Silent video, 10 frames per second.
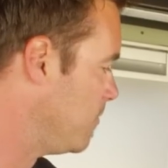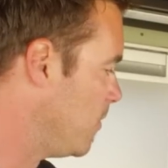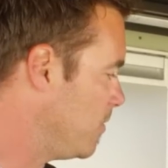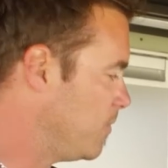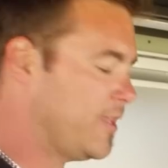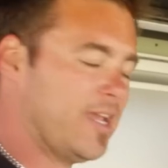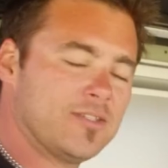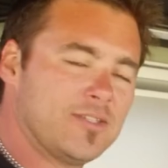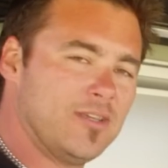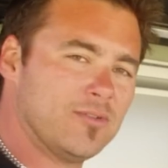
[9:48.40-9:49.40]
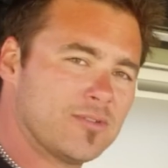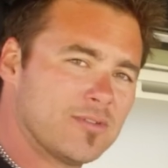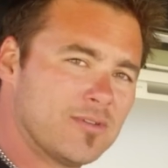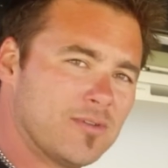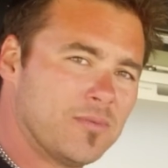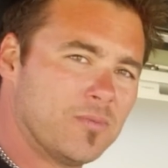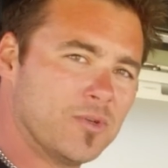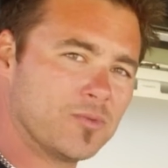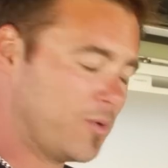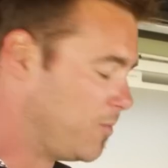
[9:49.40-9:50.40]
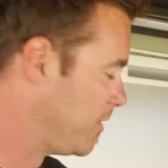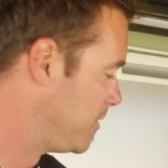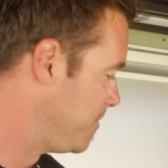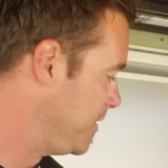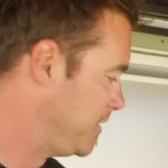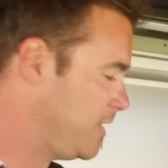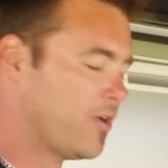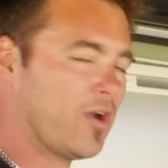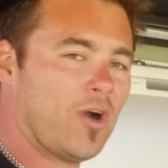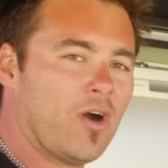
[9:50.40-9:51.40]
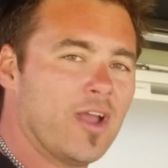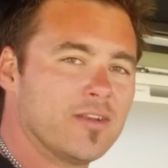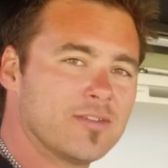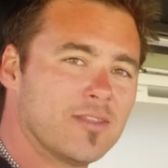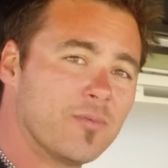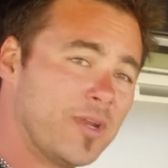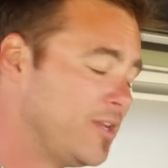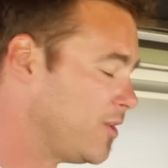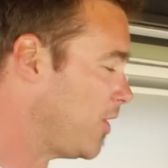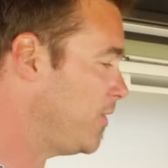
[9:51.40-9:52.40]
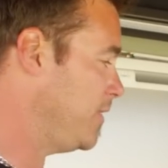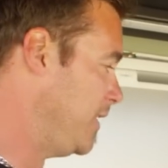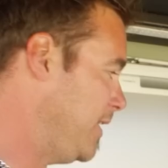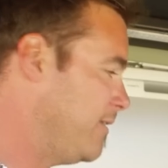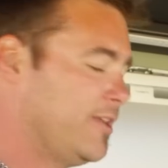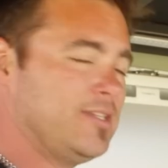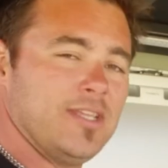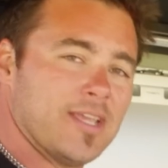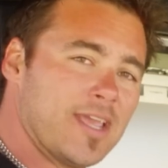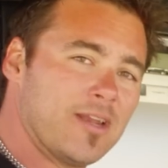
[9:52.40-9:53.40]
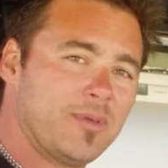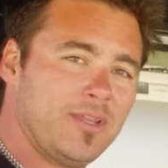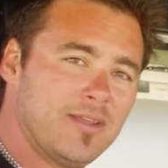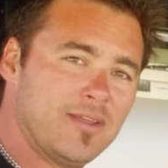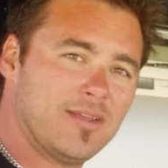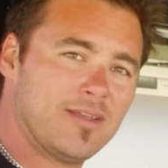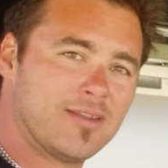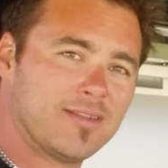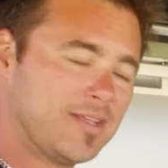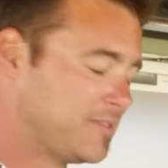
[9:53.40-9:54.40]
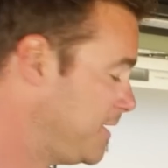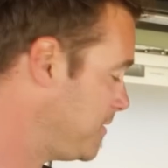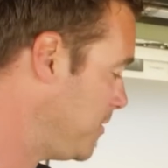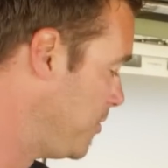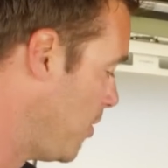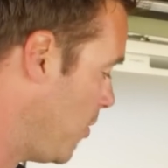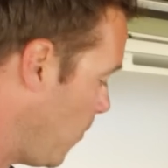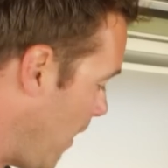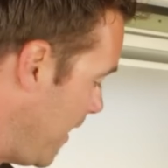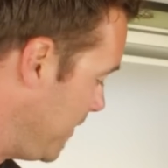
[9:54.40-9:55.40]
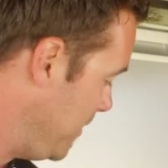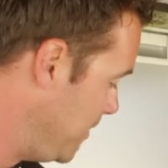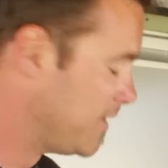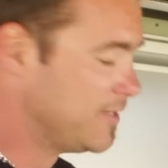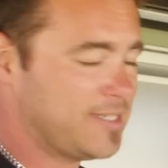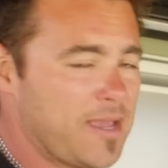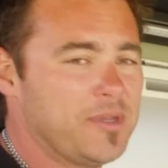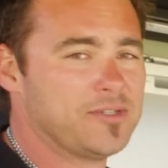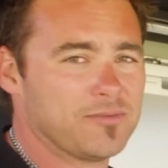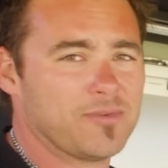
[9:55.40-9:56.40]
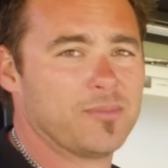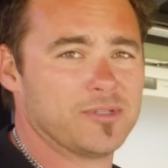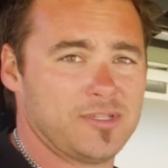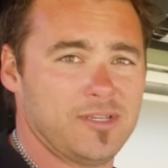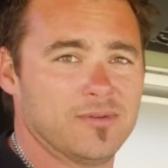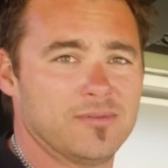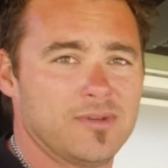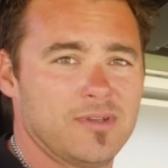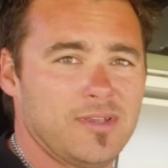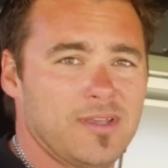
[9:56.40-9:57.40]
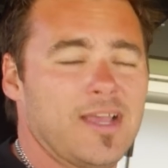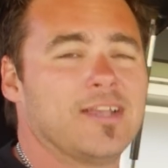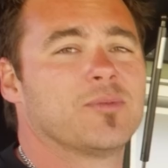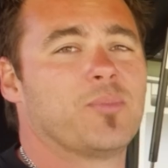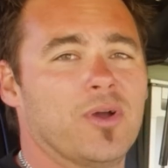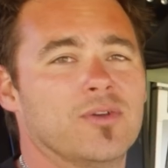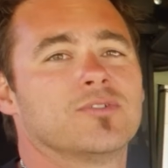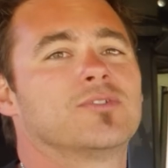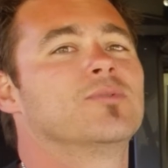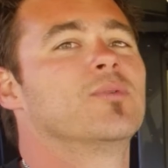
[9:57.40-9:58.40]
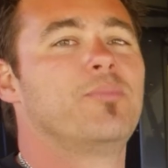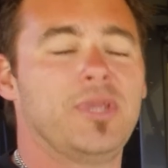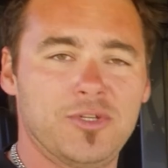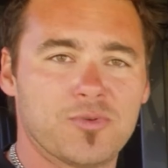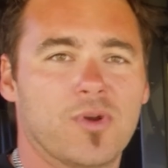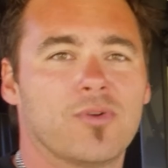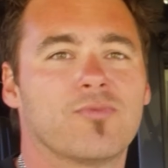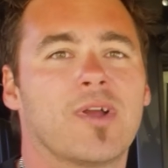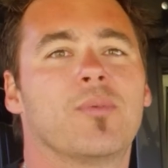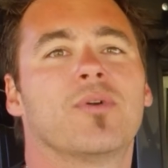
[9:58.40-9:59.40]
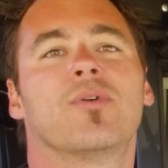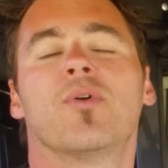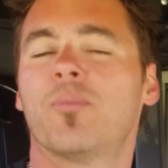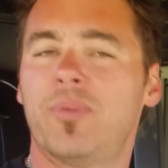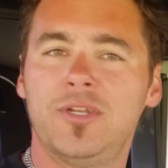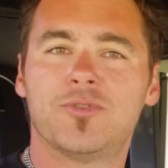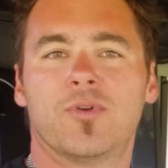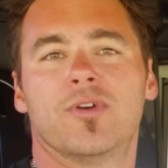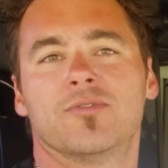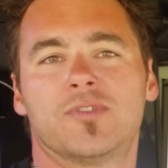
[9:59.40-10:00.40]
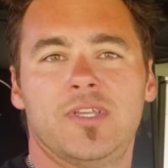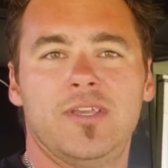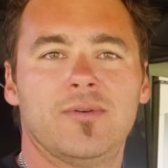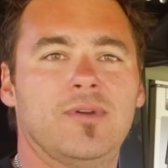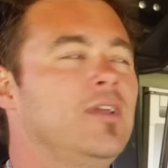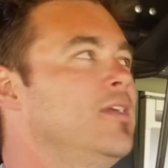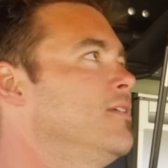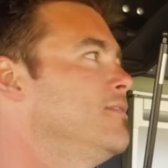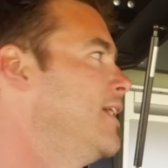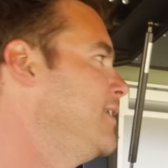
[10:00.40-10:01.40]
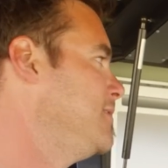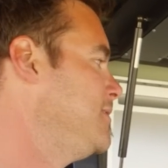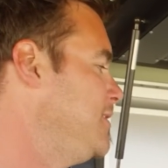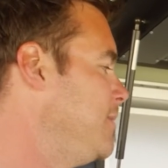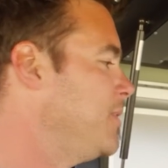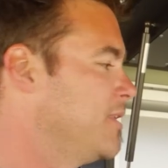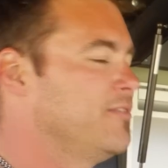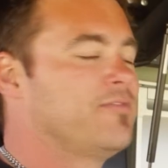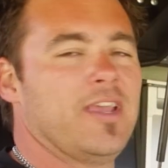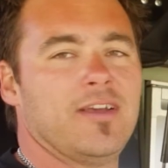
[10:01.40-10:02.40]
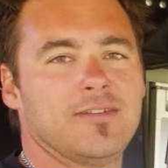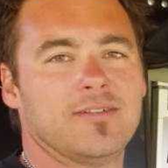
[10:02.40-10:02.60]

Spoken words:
want with our seals was we want it to be zero height, so that when you're loading gear into your canopy, there's next to no way that you can damage the rubber seal, as opposed to a pinch weld rubber or a pinch weld seal that is typically found